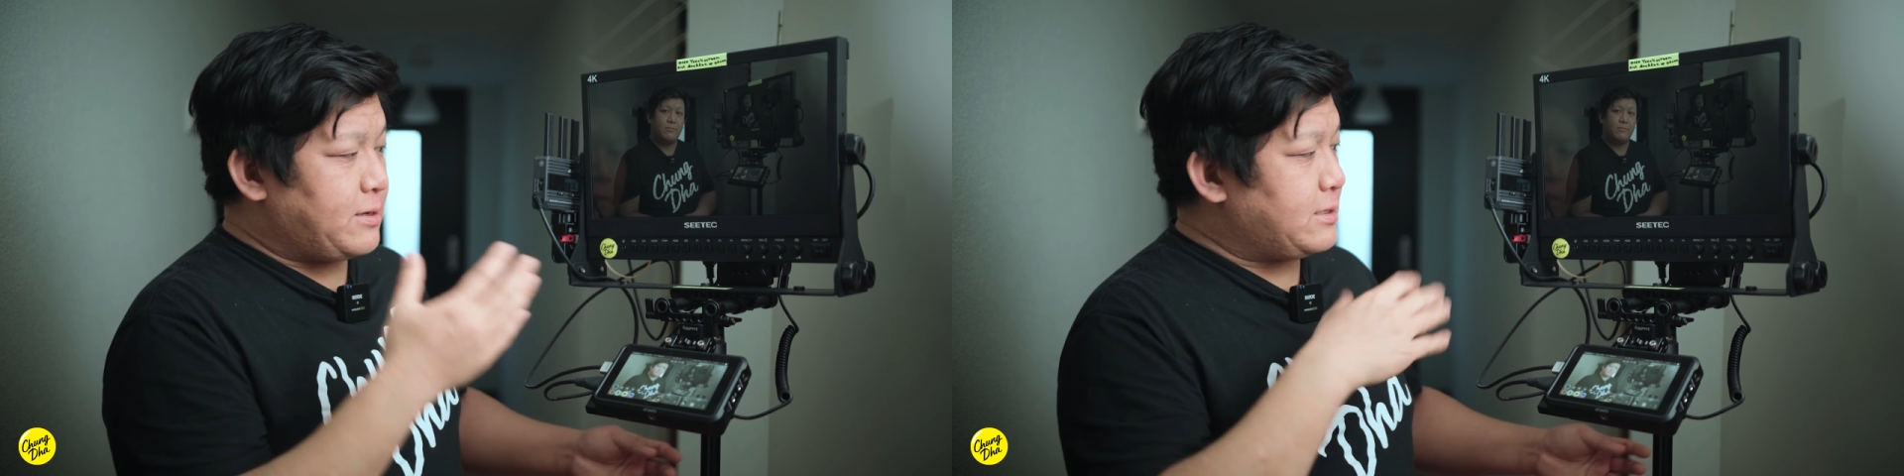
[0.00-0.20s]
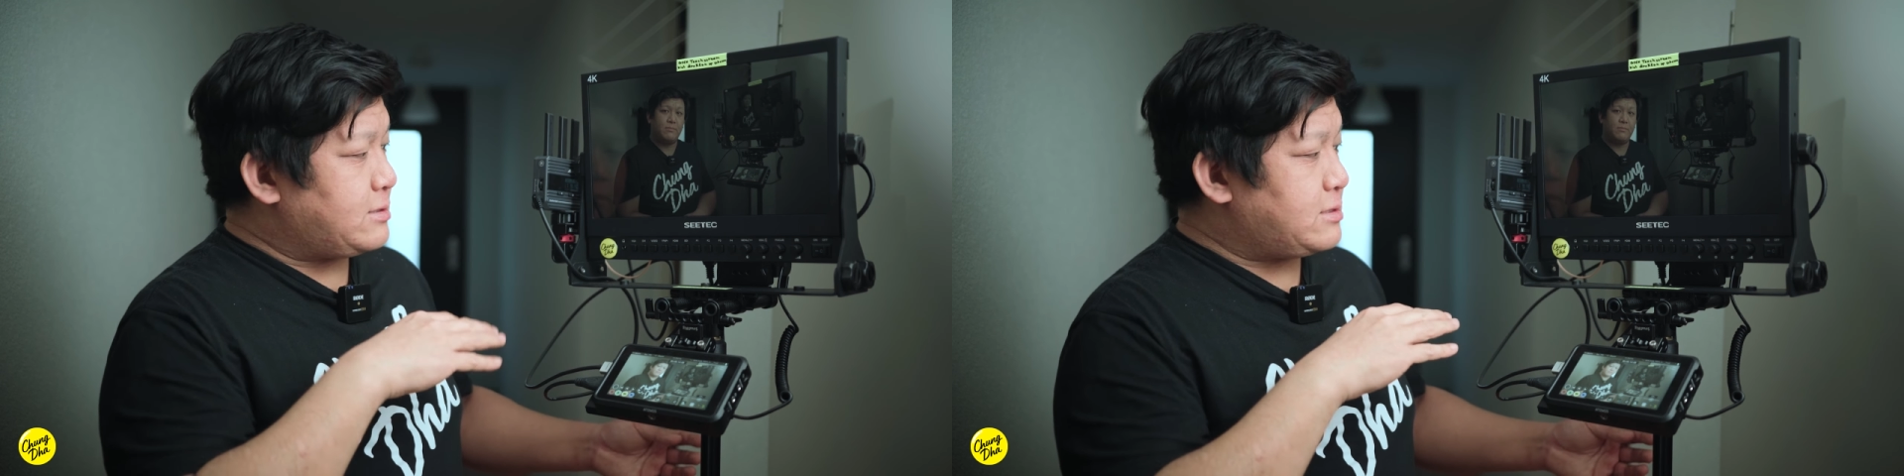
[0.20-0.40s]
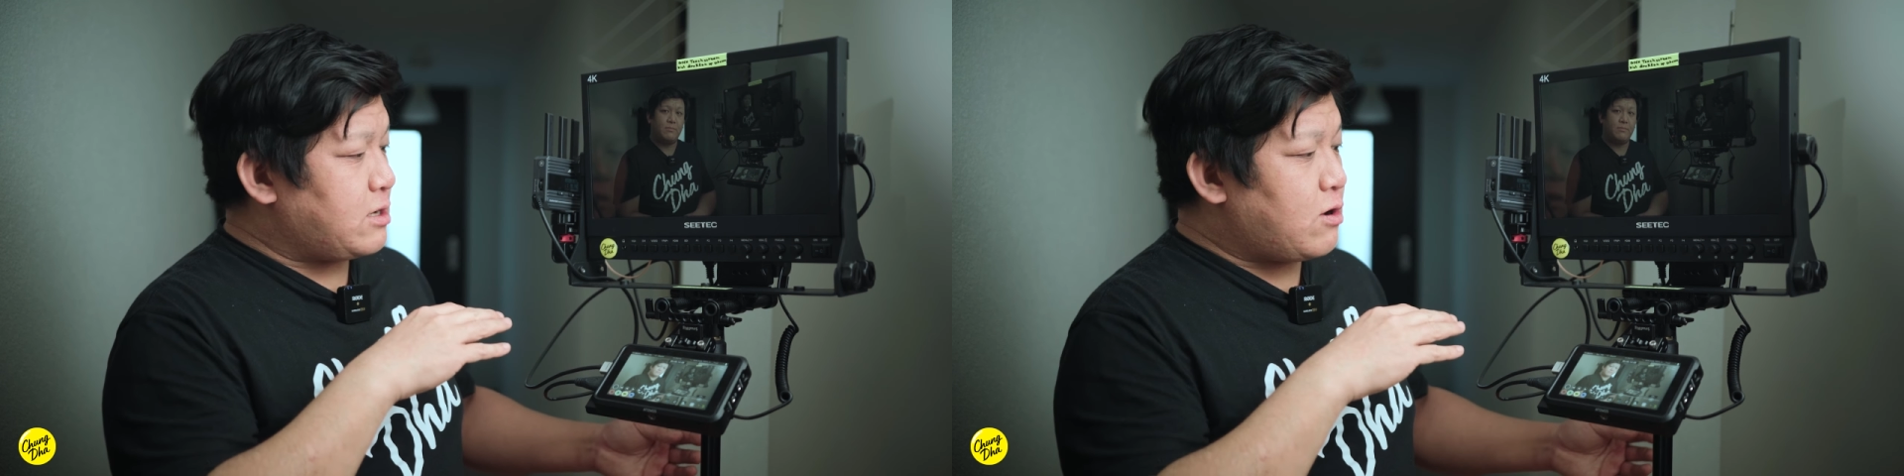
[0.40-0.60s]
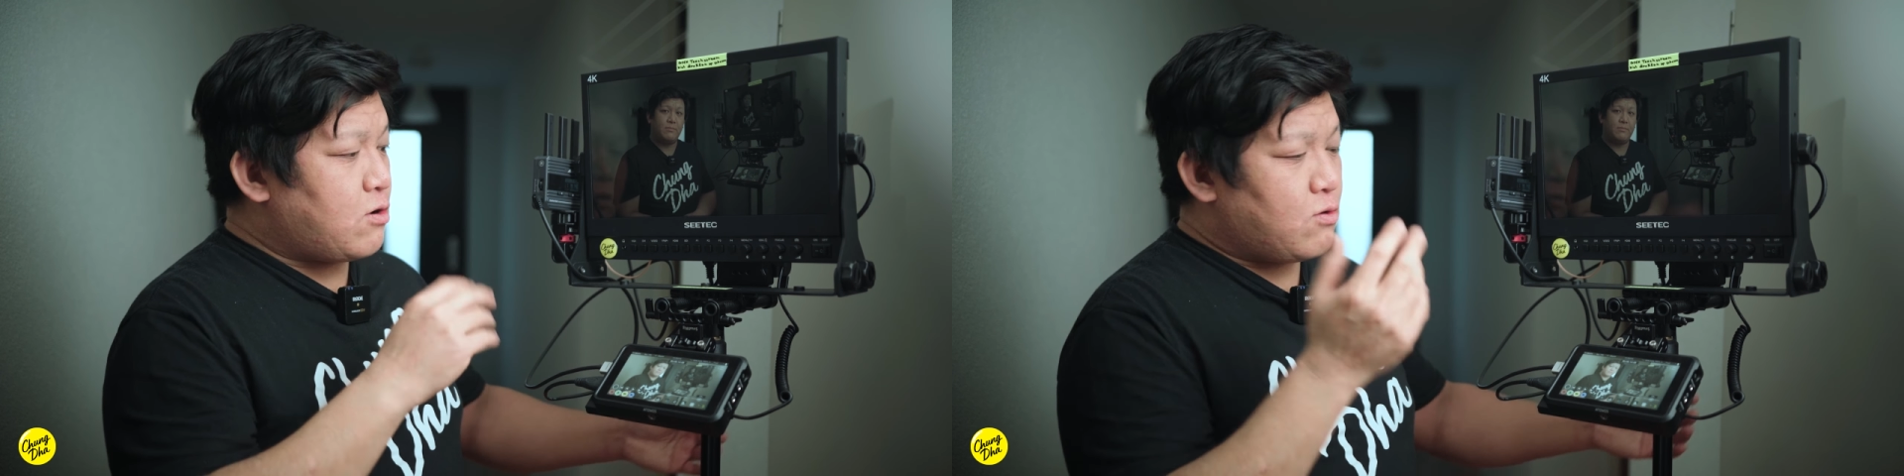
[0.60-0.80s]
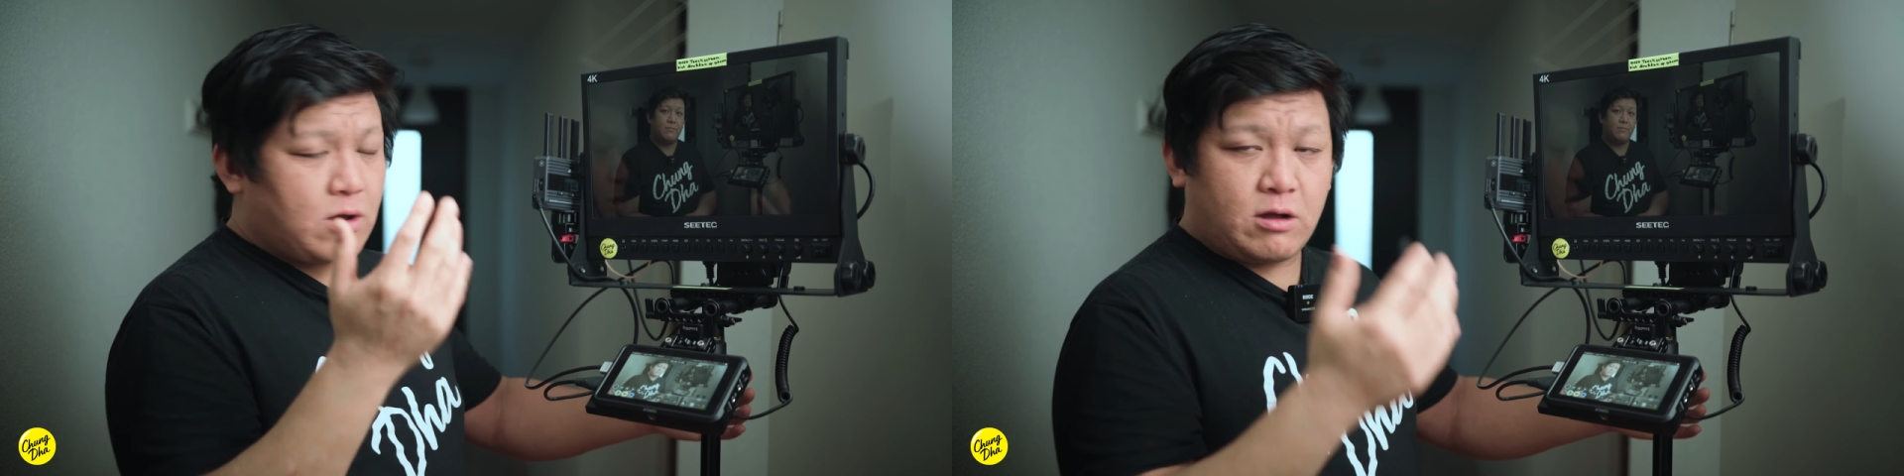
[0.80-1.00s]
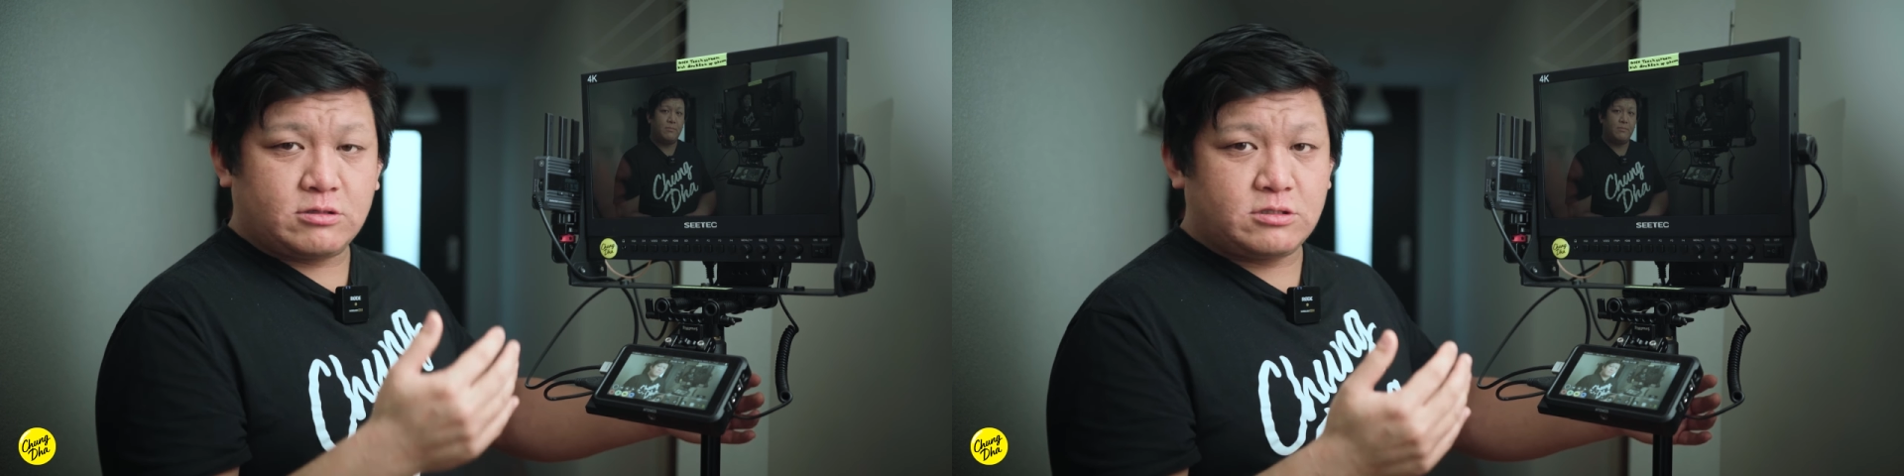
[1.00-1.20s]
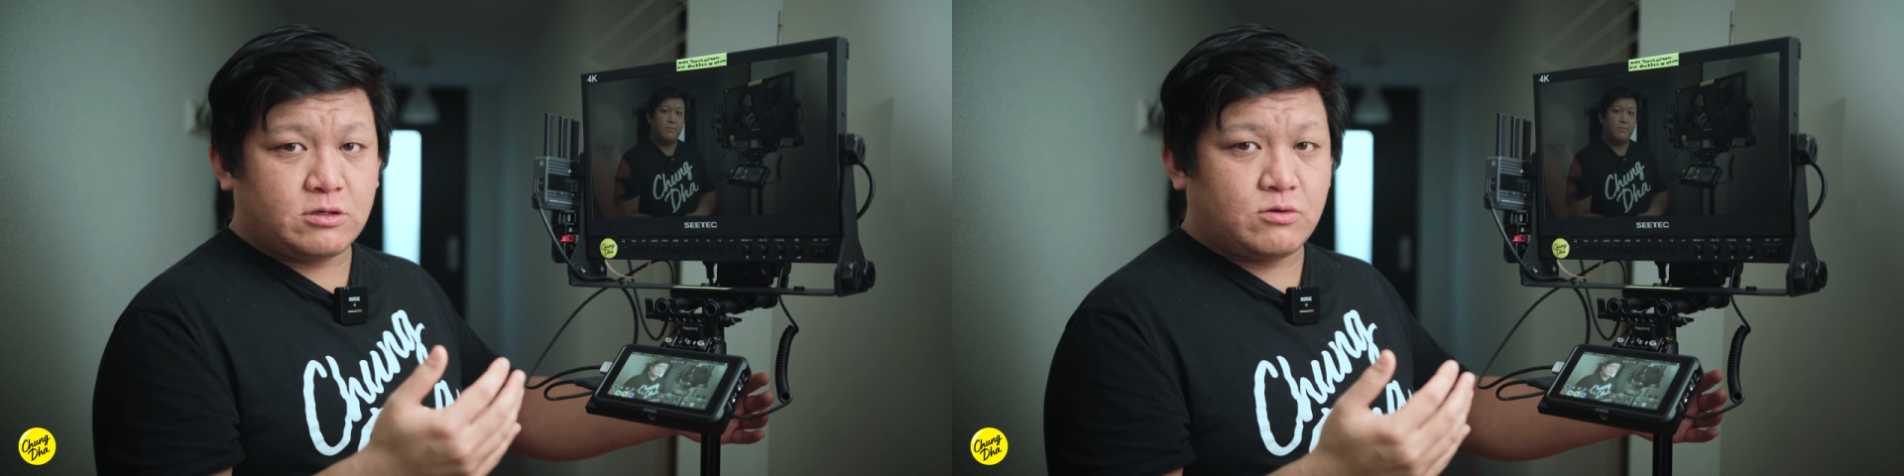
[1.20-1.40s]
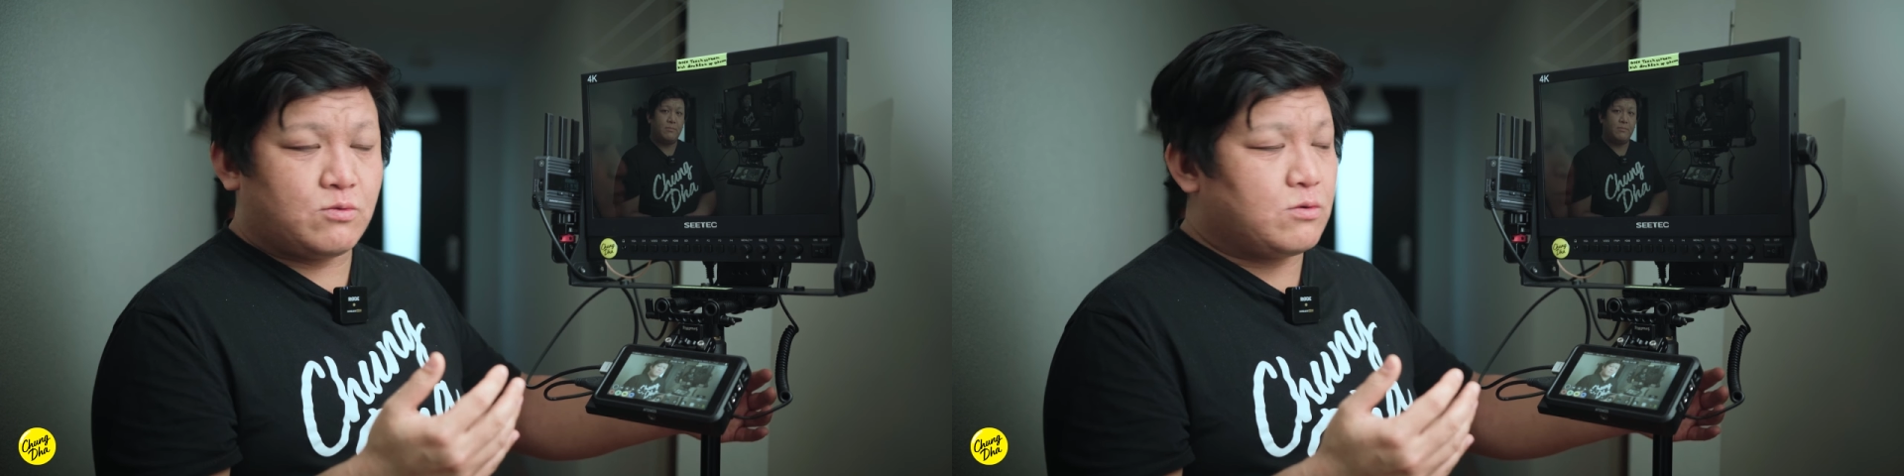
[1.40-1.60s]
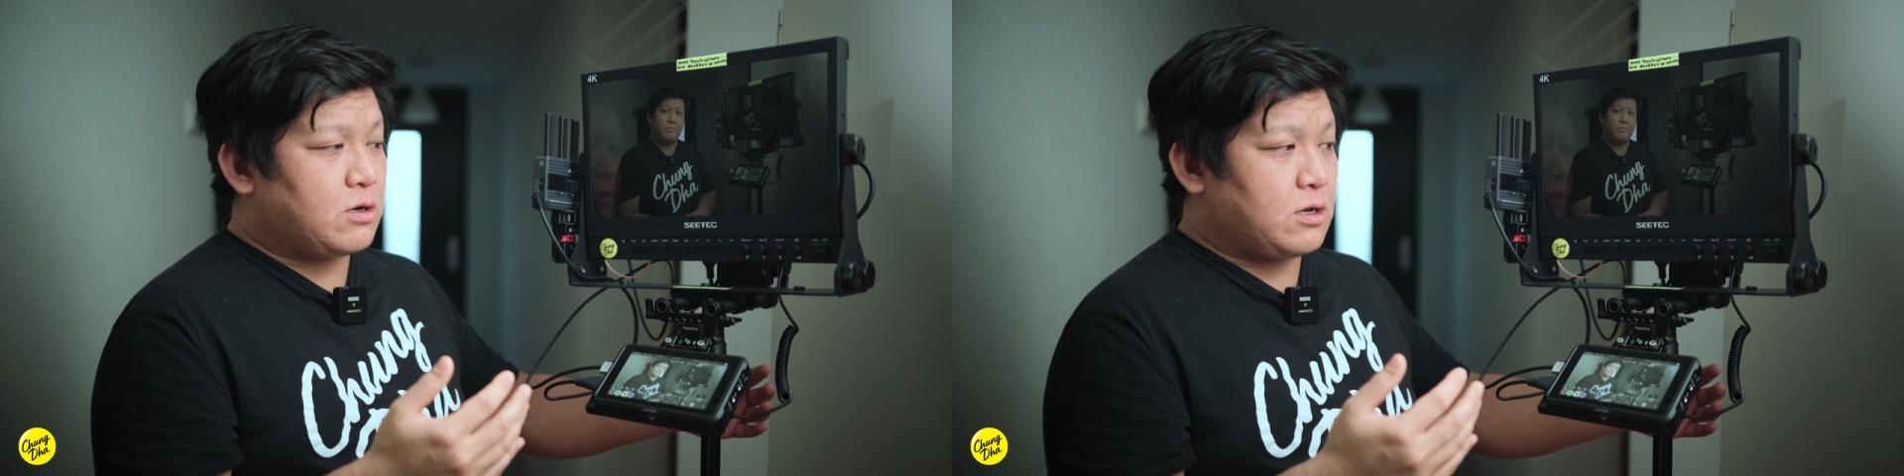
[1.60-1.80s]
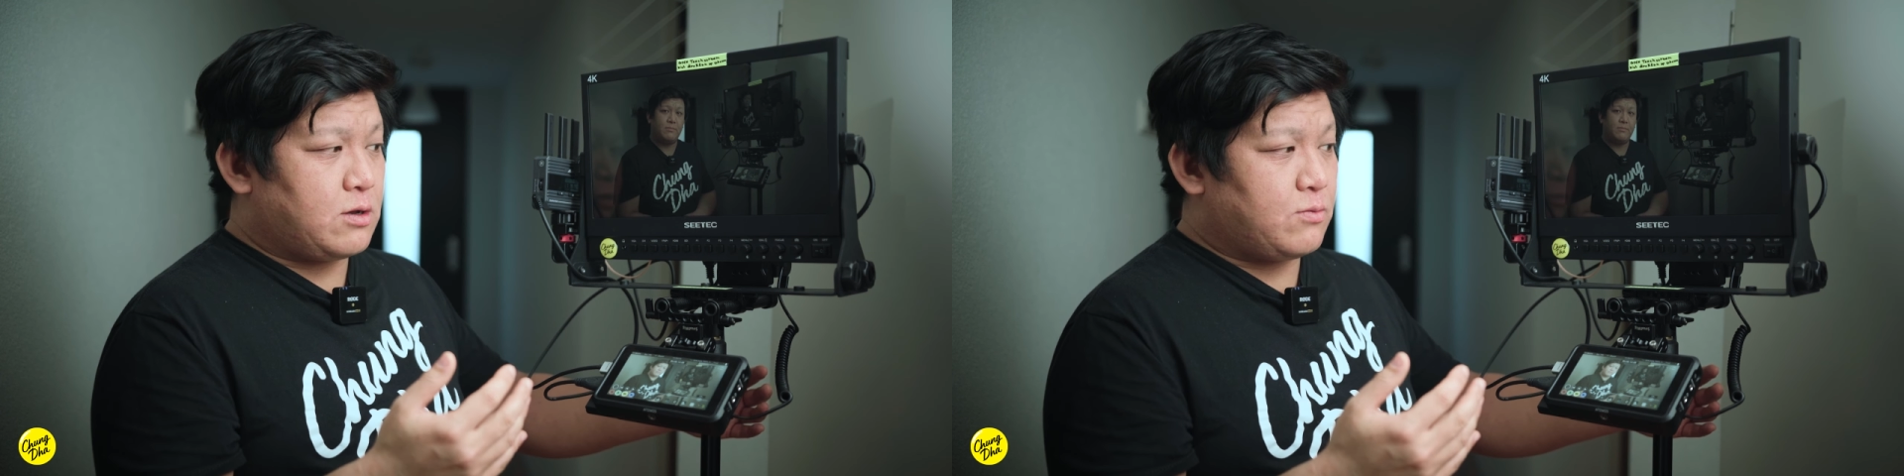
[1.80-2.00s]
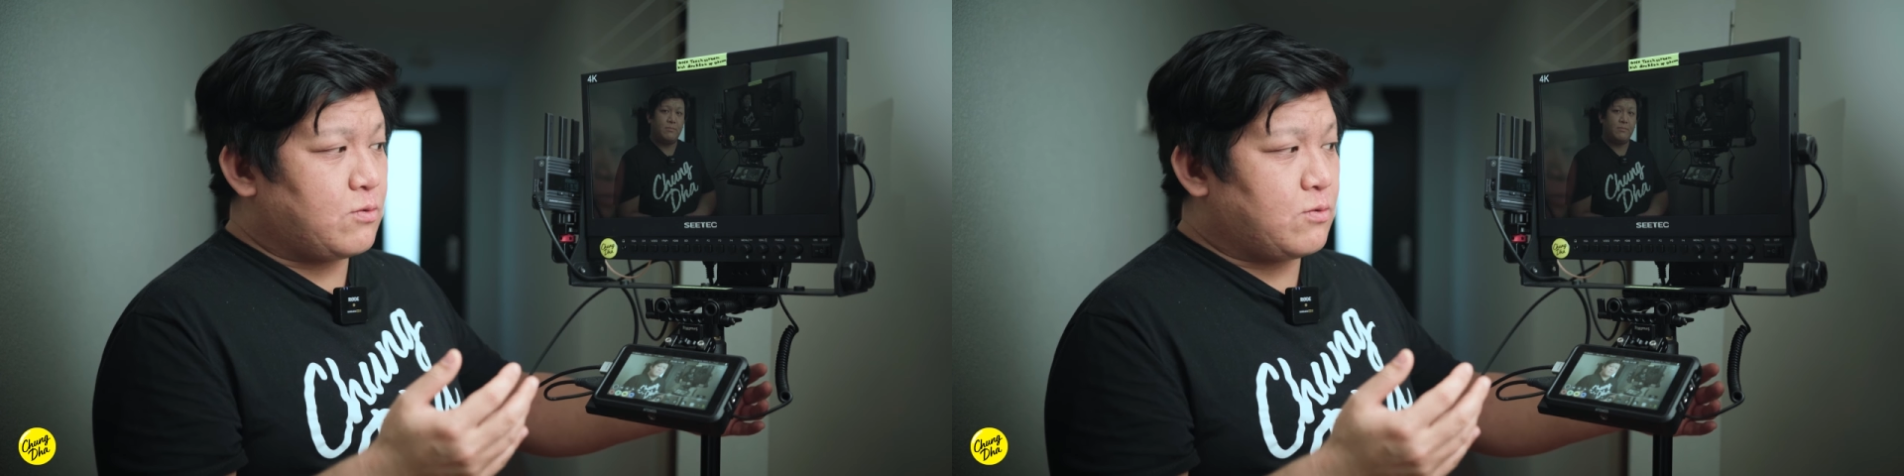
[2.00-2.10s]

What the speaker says: it's all also